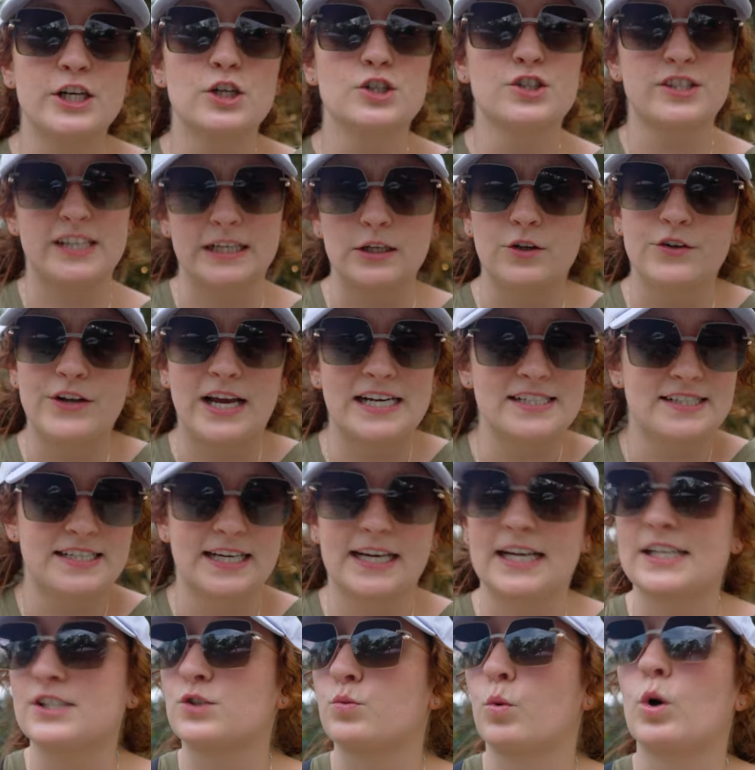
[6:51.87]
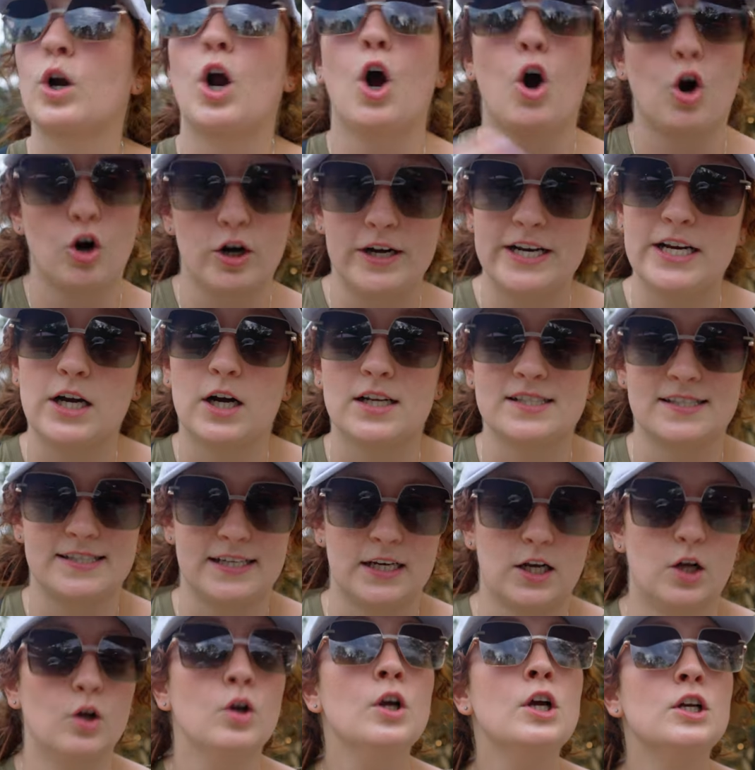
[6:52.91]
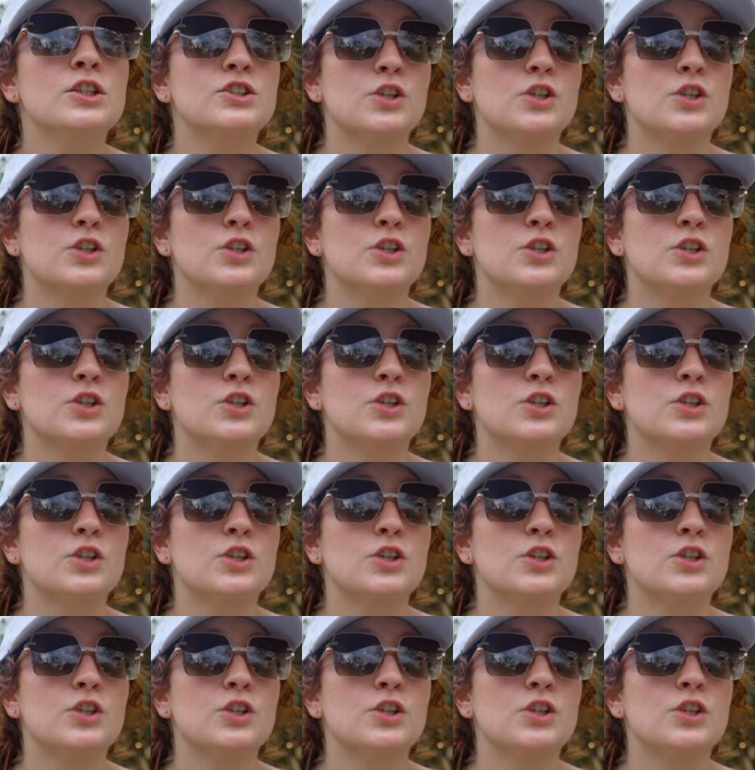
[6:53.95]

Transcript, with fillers: year, single night tickets were already on sale.